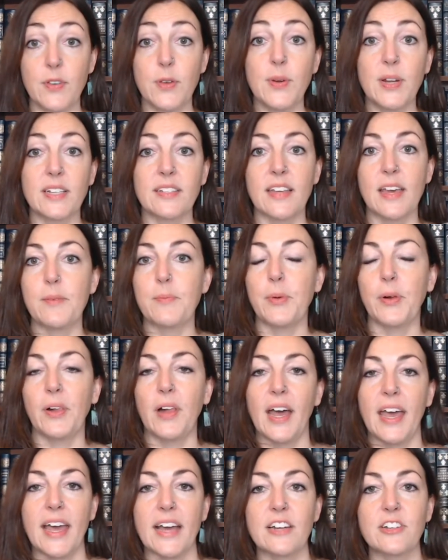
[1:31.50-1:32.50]
an example, I
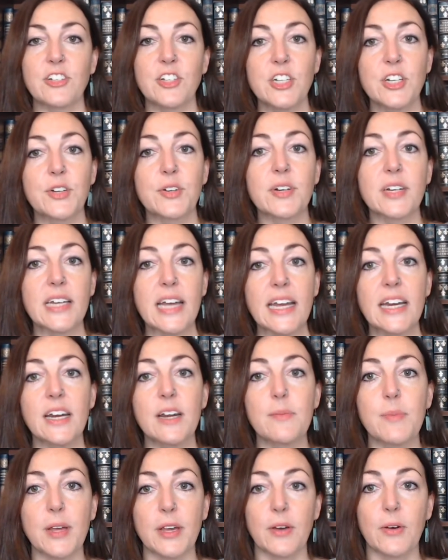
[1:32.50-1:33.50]
actually created a
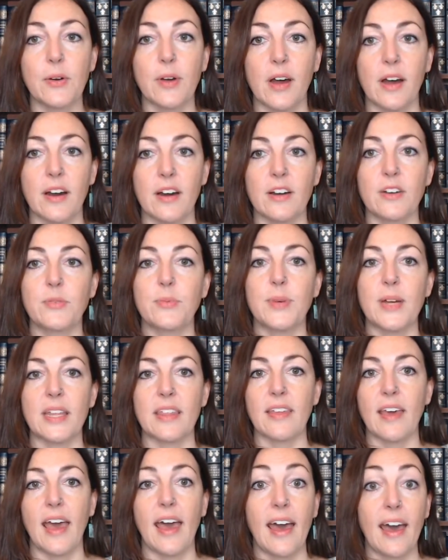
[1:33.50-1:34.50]
bingo card with
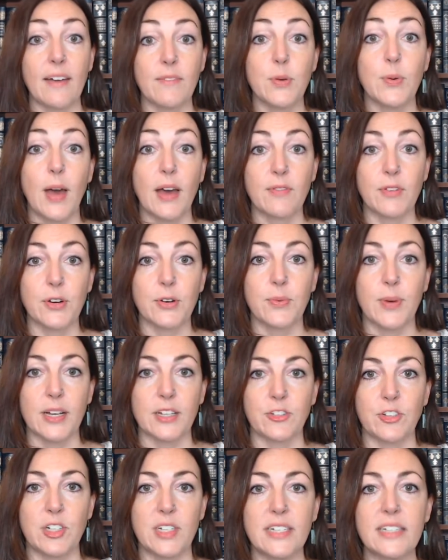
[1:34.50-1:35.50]
have you ever
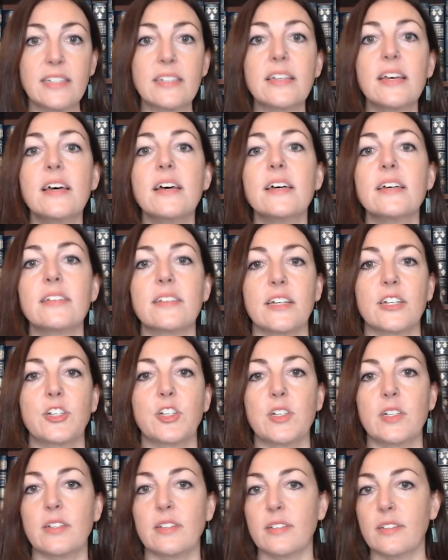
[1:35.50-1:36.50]
questions, such
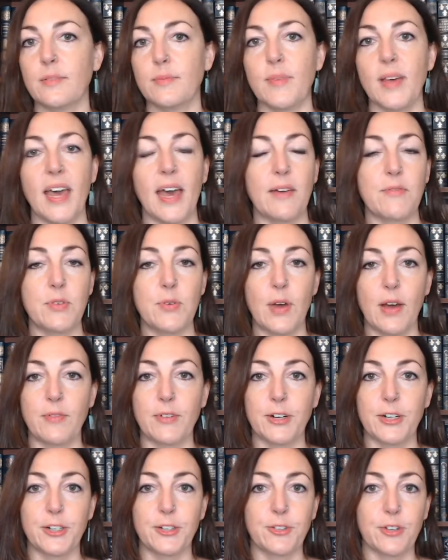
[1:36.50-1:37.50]
as have you
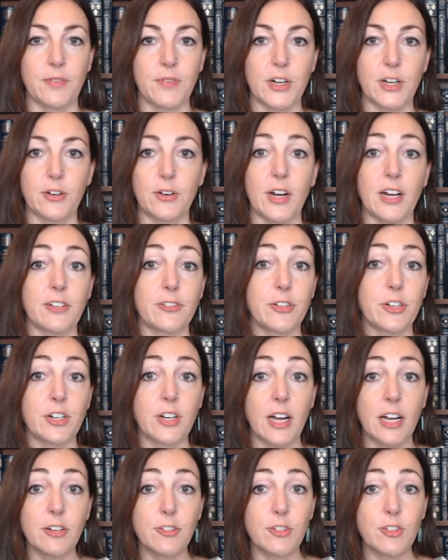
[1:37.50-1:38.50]
ever driven across your
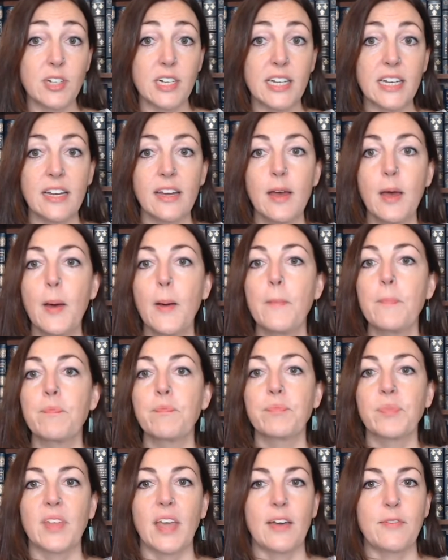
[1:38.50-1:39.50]
country?
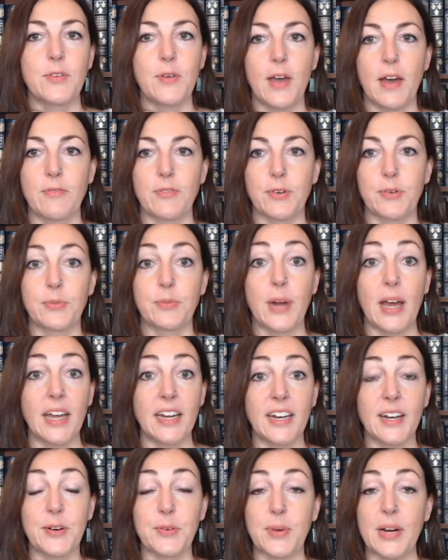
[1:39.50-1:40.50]
Have you ever run
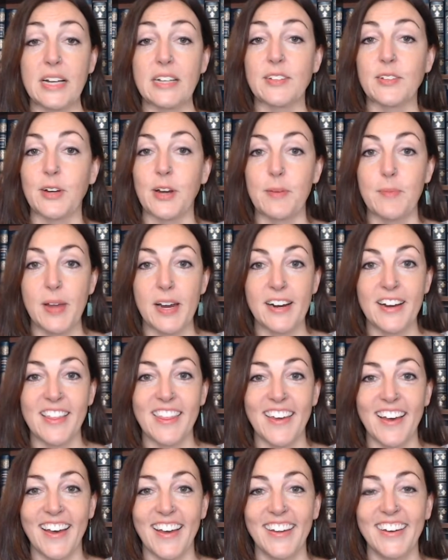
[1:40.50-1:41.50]
in a race or a
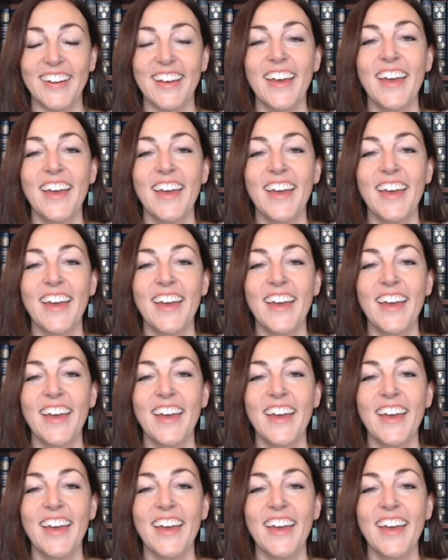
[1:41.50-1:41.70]
marathon?